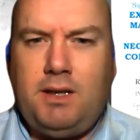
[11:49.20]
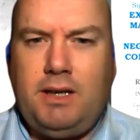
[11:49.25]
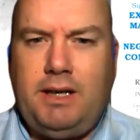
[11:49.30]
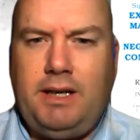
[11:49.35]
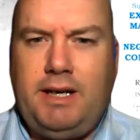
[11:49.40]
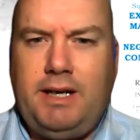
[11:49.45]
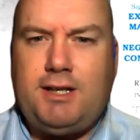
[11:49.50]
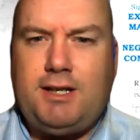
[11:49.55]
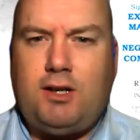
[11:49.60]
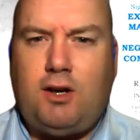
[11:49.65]

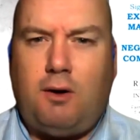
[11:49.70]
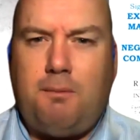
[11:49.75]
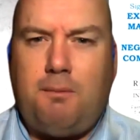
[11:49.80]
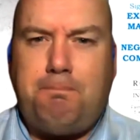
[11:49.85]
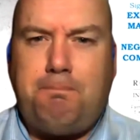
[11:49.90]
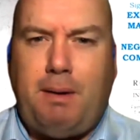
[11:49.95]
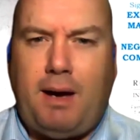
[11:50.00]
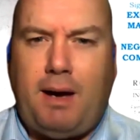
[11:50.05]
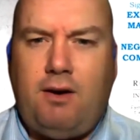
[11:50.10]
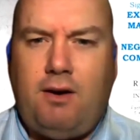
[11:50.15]
It is
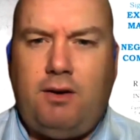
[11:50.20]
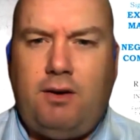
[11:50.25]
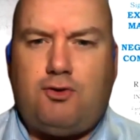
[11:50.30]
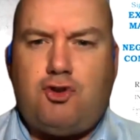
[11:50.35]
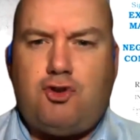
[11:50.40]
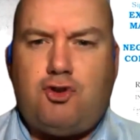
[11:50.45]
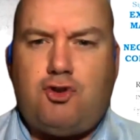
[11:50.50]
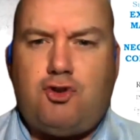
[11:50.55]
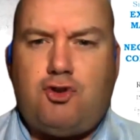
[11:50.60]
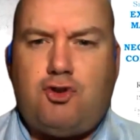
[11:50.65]

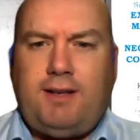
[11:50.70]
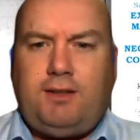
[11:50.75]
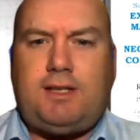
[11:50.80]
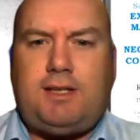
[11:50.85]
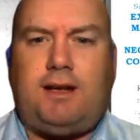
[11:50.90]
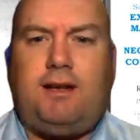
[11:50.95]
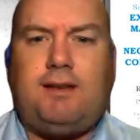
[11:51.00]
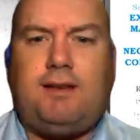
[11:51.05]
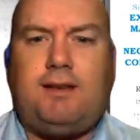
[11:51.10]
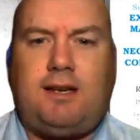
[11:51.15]
trying to
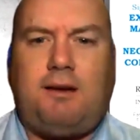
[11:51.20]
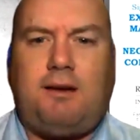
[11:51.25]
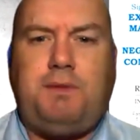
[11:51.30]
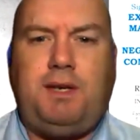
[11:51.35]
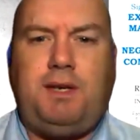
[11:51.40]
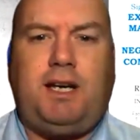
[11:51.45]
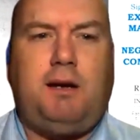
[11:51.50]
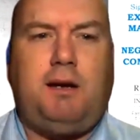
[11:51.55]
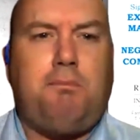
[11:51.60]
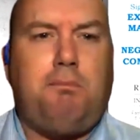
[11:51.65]
sell
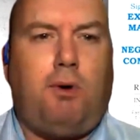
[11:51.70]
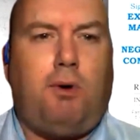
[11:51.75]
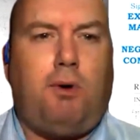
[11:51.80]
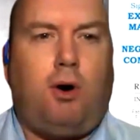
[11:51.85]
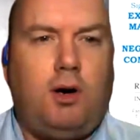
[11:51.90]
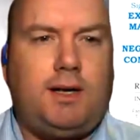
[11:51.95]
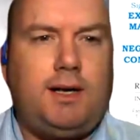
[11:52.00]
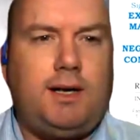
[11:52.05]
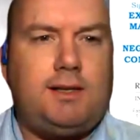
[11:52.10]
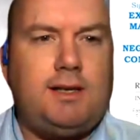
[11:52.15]
something in a
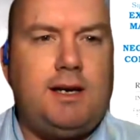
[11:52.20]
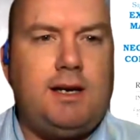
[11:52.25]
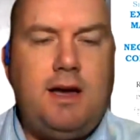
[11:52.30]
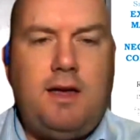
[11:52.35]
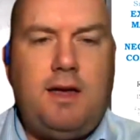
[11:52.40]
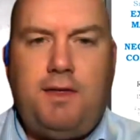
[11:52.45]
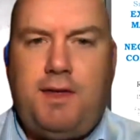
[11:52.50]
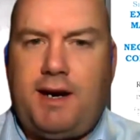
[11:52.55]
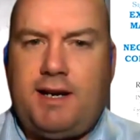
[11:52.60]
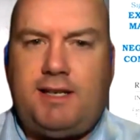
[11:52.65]
market
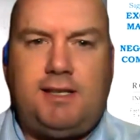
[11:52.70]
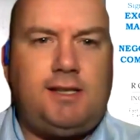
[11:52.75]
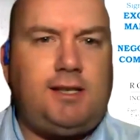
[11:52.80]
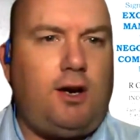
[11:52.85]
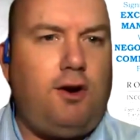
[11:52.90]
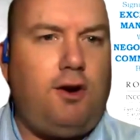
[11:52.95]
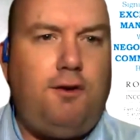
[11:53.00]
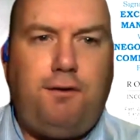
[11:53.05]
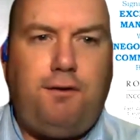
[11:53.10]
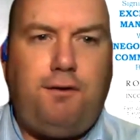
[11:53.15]
that is
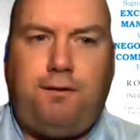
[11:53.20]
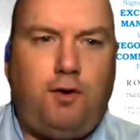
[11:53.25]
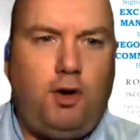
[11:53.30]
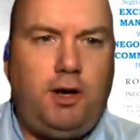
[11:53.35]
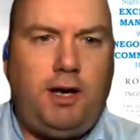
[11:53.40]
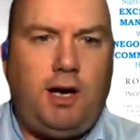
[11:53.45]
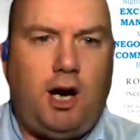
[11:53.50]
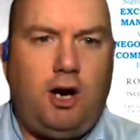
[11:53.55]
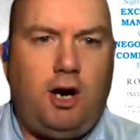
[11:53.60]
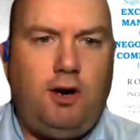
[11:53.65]
so
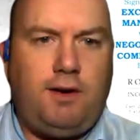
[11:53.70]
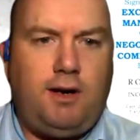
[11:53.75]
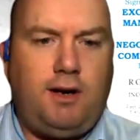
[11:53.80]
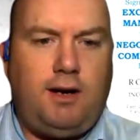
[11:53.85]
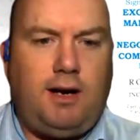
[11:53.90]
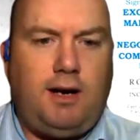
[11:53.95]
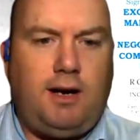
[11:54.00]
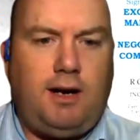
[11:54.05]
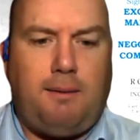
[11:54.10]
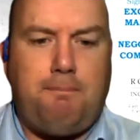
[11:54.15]
fully
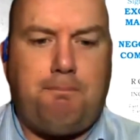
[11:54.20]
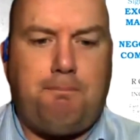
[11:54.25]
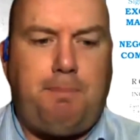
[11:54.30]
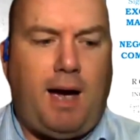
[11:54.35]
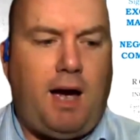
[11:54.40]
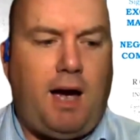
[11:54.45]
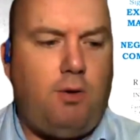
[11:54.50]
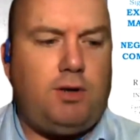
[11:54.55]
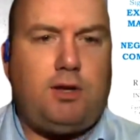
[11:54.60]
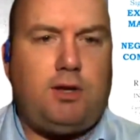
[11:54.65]

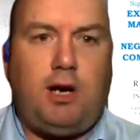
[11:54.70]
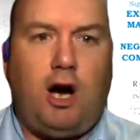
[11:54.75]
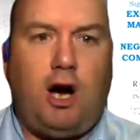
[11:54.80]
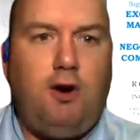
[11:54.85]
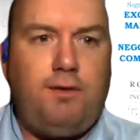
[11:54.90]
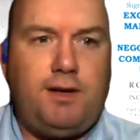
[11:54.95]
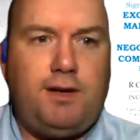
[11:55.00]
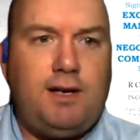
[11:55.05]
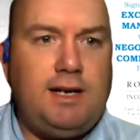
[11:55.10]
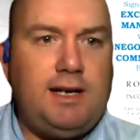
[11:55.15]
powered and
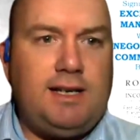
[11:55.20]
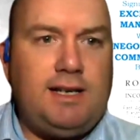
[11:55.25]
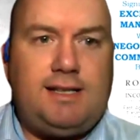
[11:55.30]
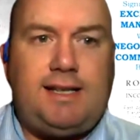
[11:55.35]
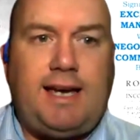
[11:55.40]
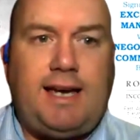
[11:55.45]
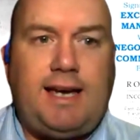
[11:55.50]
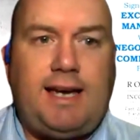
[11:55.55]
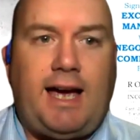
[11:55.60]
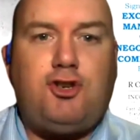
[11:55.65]

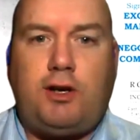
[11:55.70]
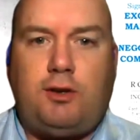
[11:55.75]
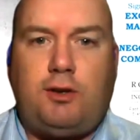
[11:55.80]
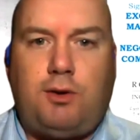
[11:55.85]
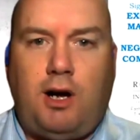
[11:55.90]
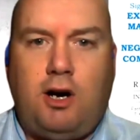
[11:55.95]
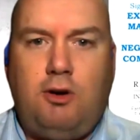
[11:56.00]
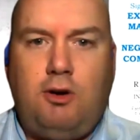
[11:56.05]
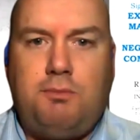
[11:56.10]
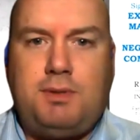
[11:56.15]
oversaturated
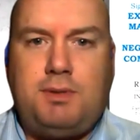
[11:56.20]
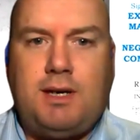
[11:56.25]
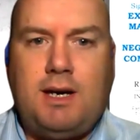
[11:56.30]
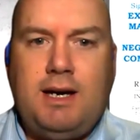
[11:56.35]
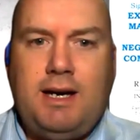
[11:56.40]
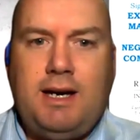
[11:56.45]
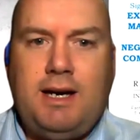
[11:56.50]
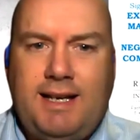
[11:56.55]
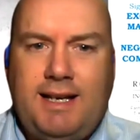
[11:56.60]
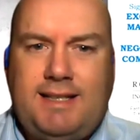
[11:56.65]
homes.
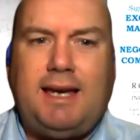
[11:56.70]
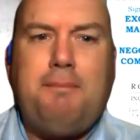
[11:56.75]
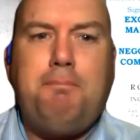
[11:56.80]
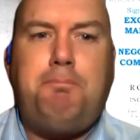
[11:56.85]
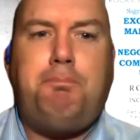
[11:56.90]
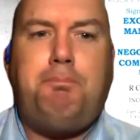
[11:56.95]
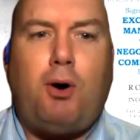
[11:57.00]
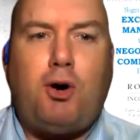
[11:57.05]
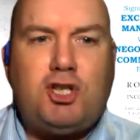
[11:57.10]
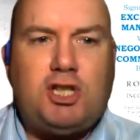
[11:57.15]
It's an
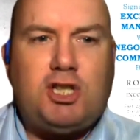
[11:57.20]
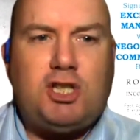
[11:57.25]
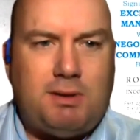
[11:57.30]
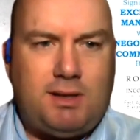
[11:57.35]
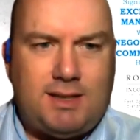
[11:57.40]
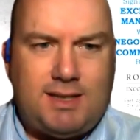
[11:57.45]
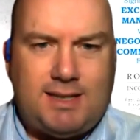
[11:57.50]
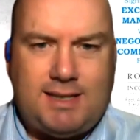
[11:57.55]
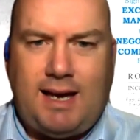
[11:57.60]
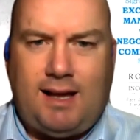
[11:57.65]

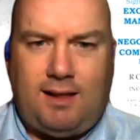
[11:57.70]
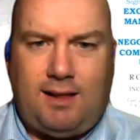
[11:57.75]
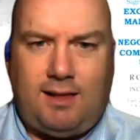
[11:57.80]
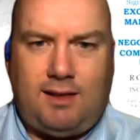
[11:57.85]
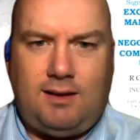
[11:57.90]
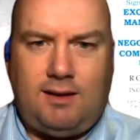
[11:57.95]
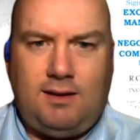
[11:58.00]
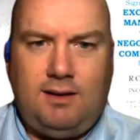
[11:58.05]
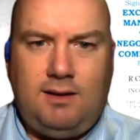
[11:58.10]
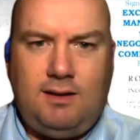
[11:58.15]
impossible sell.
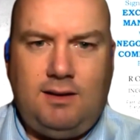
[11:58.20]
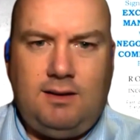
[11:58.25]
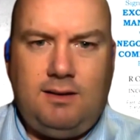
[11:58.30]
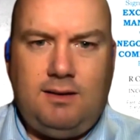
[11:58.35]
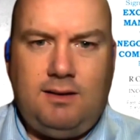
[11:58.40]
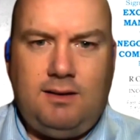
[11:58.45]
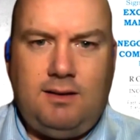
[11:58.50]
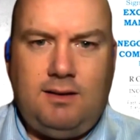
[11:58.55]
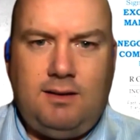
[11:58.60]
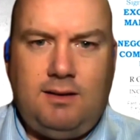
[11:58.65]

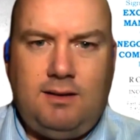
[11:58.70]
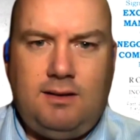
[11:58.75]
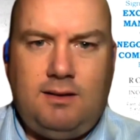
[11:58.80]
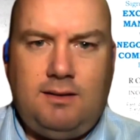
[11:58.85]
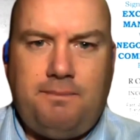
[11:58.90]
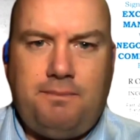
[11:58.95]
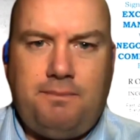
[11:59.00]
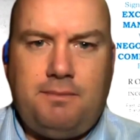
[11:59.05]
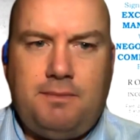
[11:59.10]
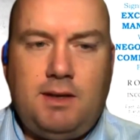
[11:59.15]

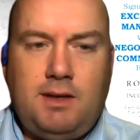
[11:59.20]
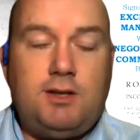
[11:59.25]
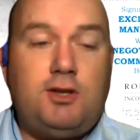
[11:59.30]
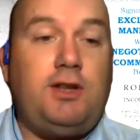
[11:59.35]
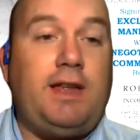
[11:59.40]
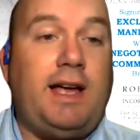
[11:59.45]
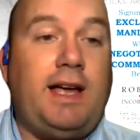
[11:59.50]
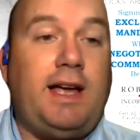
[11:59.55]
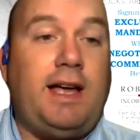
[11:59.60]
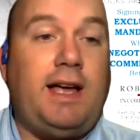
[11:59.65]
So
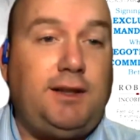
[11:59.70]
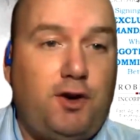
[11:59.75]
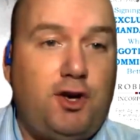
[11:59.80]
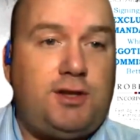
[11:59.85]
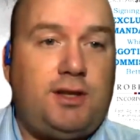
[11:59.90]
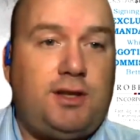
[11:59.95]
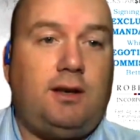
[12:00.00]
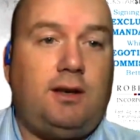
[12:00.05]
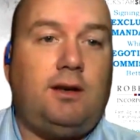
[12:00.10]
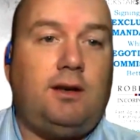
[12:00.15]
that's the
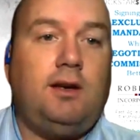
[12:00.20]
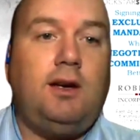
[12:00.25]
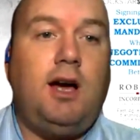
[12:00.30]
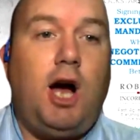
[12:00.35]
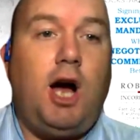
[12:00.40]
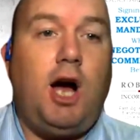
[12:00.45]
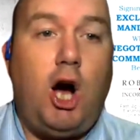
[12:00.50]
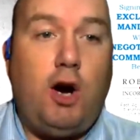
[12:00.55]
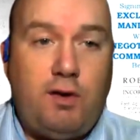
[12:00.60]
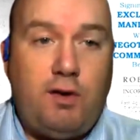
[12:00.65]
first thing,
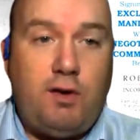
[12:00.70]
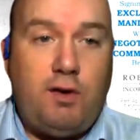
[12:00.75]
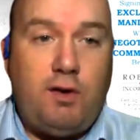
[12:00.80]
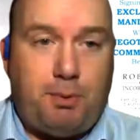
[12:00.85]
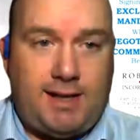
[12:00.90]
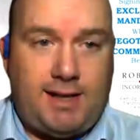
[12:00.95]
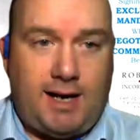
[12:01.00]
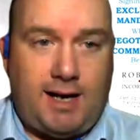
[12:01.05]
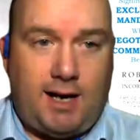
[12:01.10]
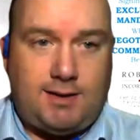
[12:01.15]

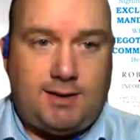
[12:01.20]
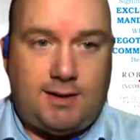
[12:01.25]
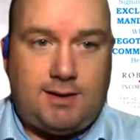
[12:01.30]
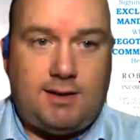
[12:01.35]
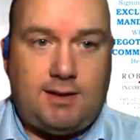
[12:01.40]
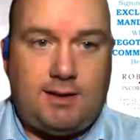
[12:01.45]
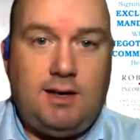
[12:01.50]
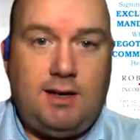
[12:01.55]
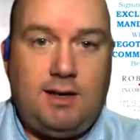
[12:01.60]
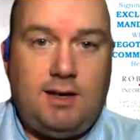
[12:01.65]
overpriced houses.